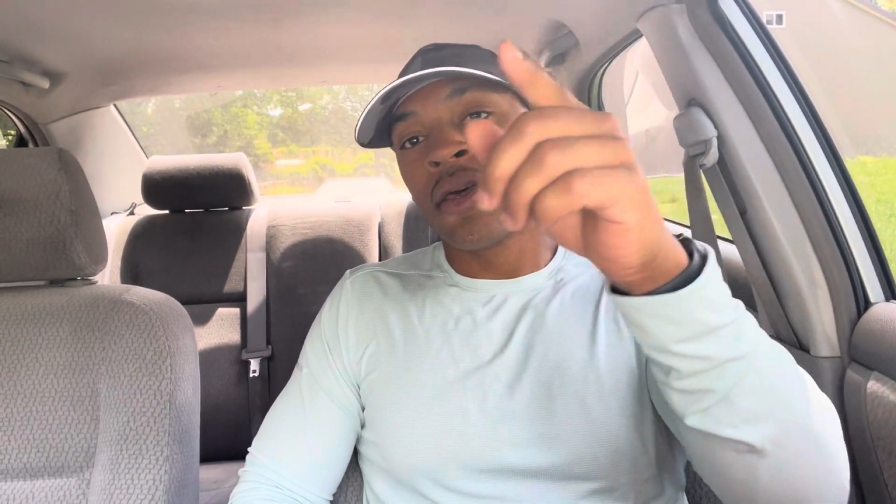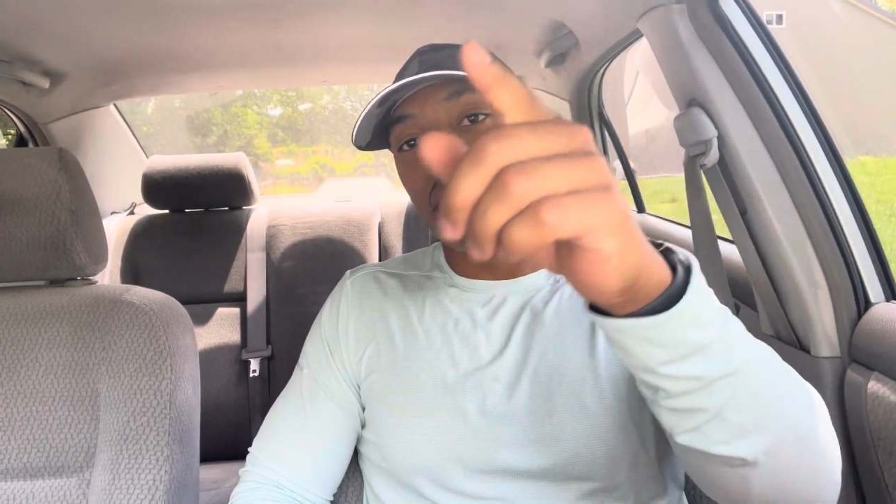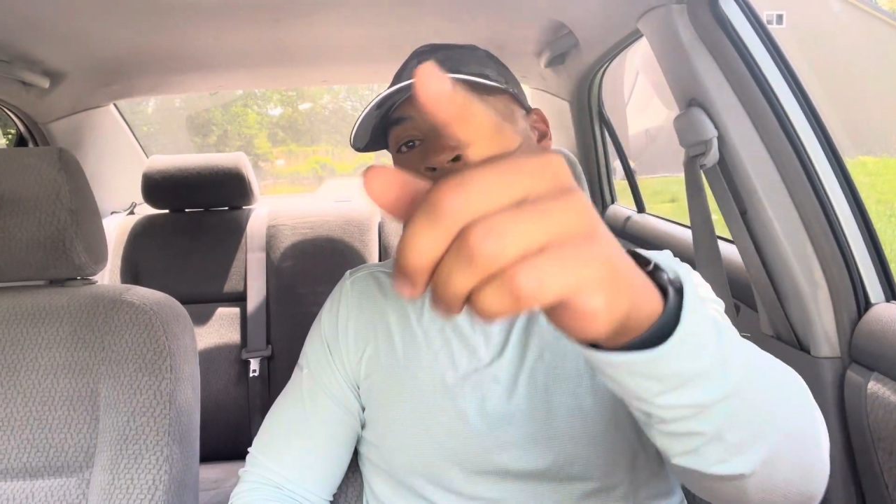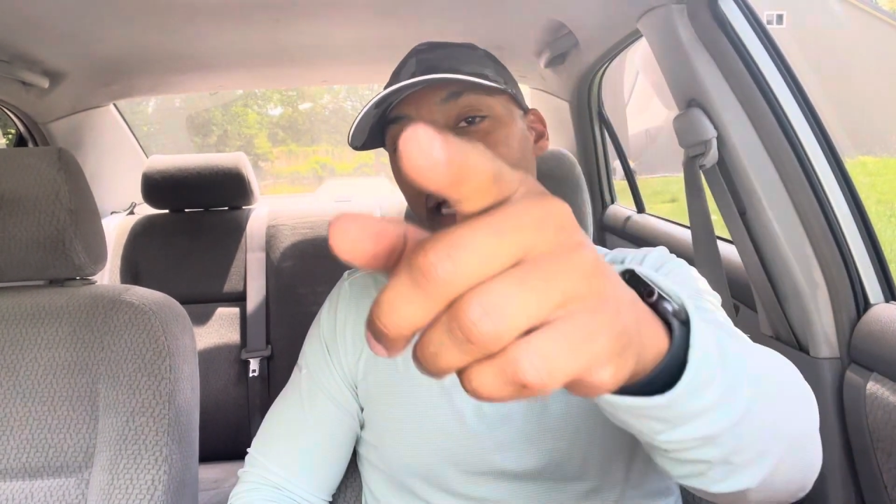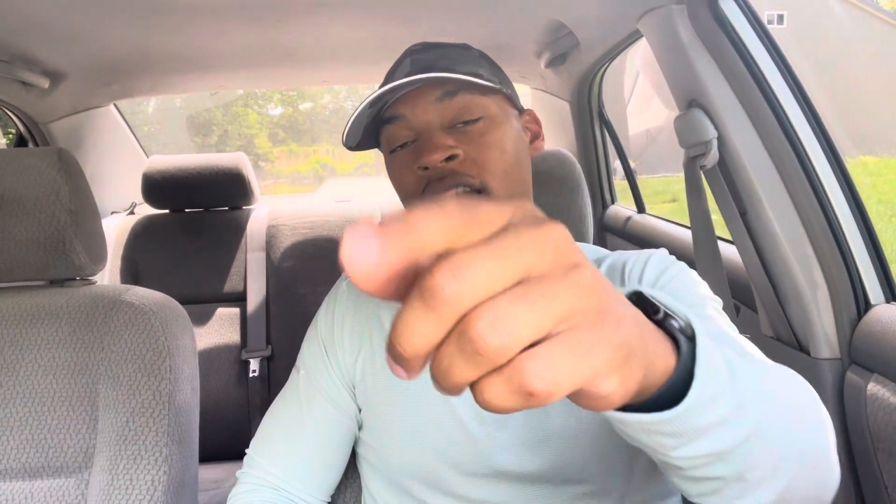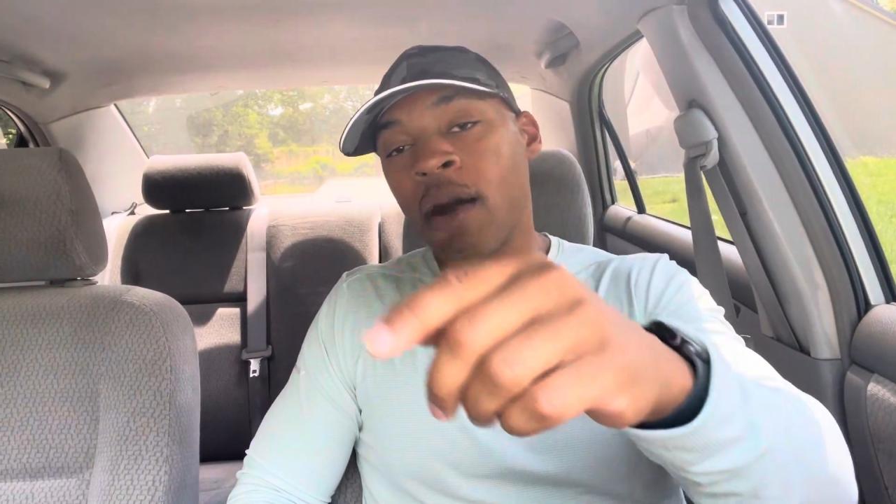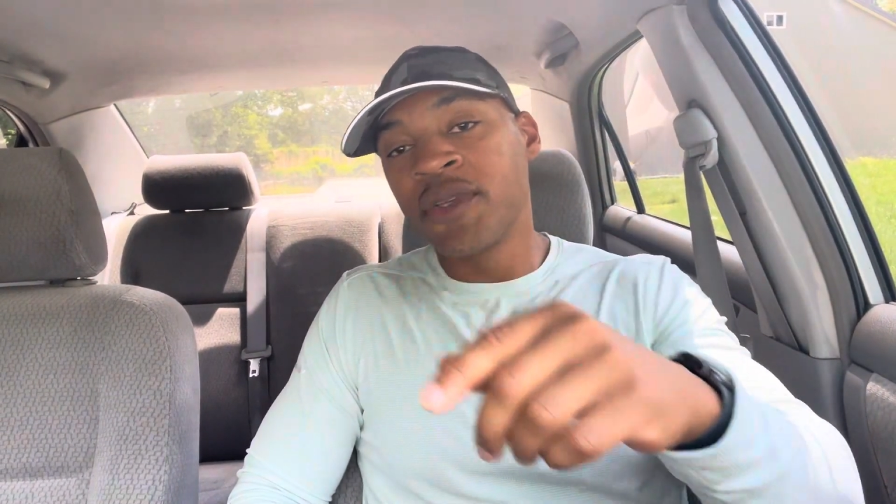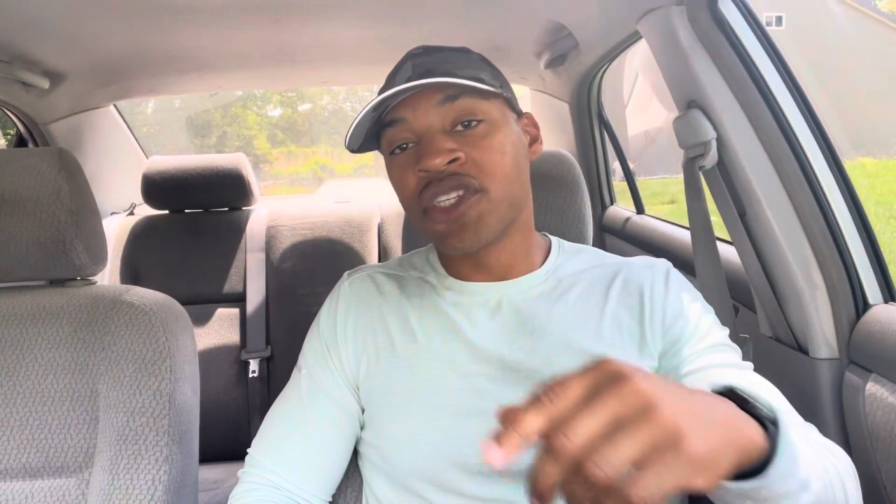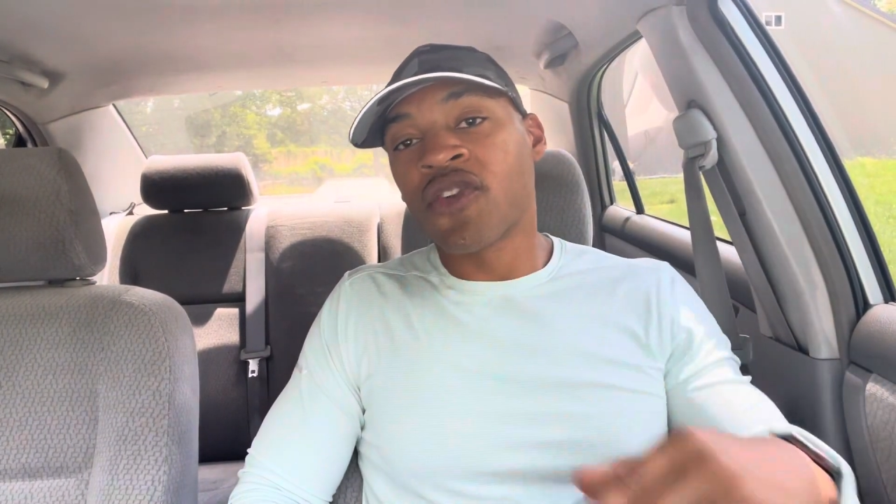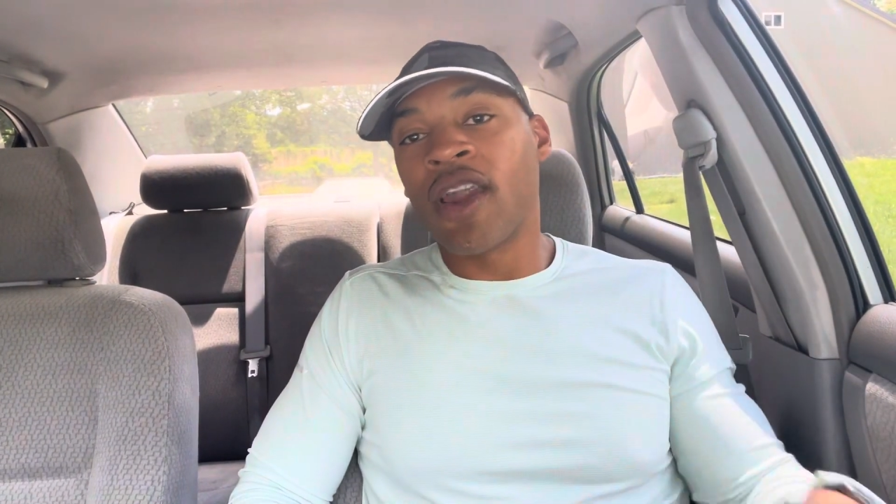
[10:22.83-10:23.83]
Like, comment,
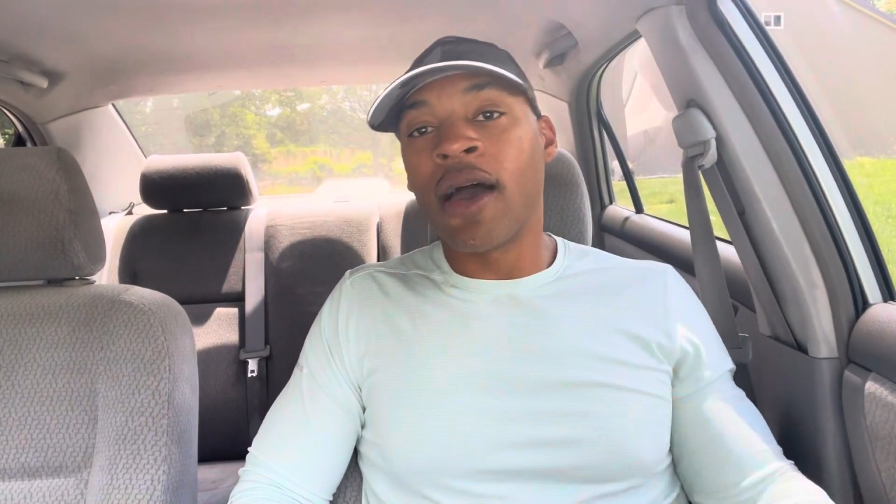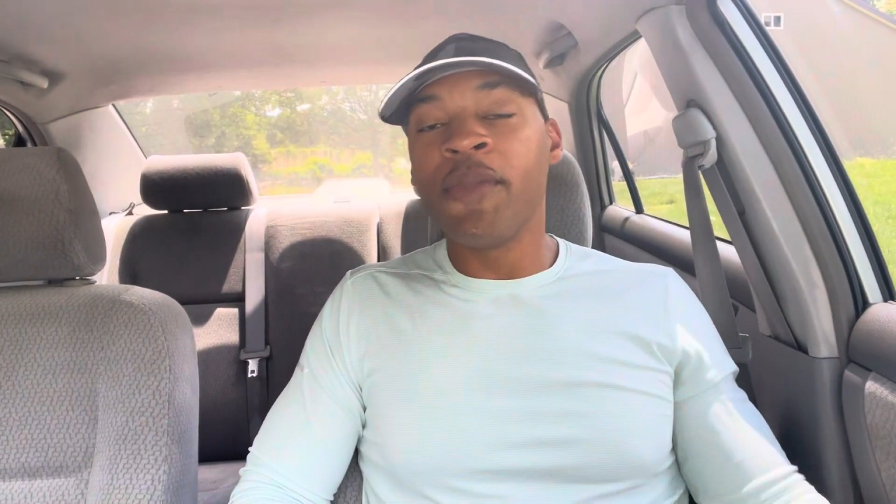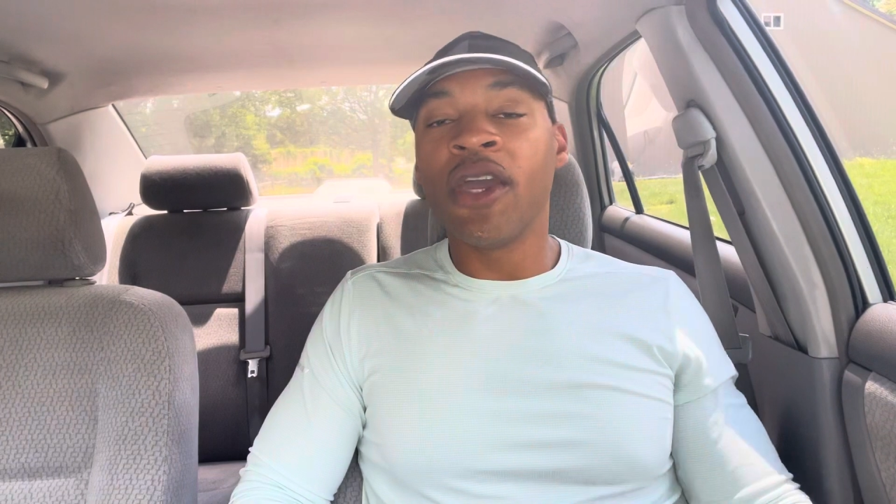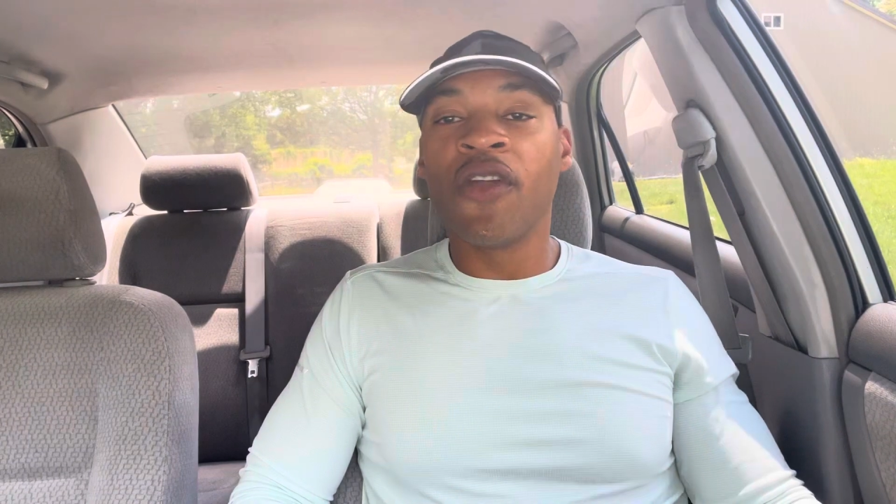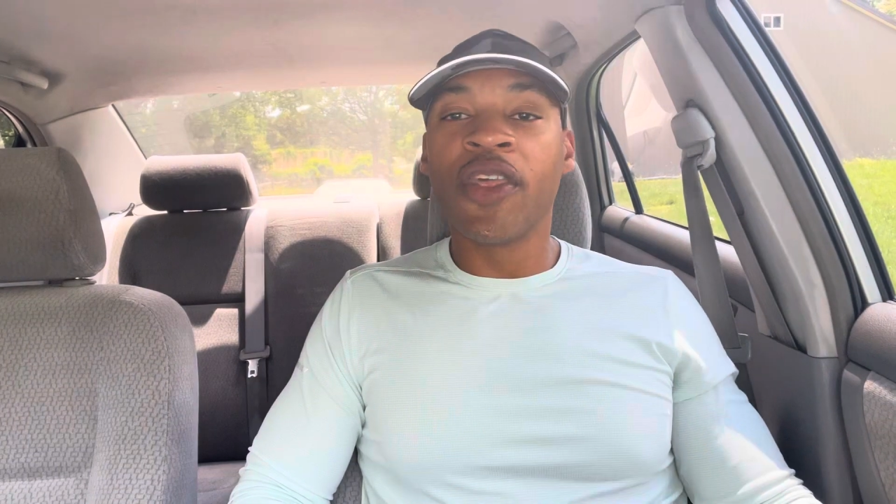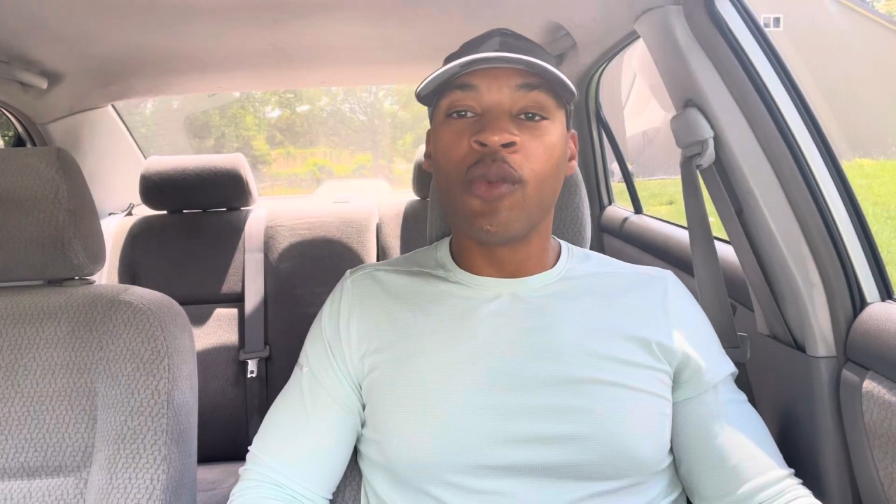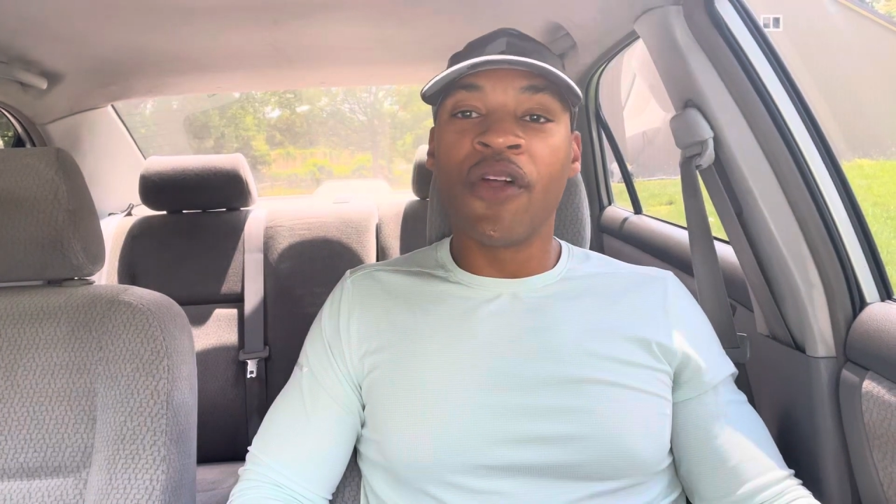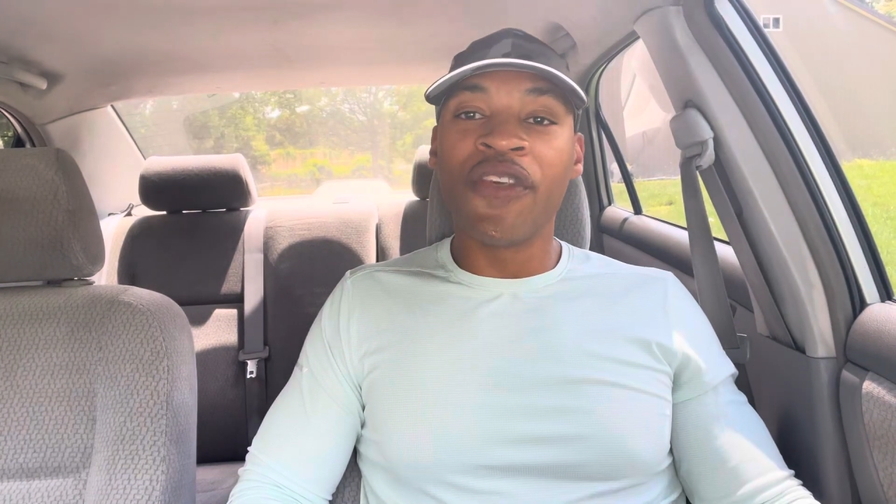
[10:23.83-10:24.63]
subscribe, be healthy, wealthy,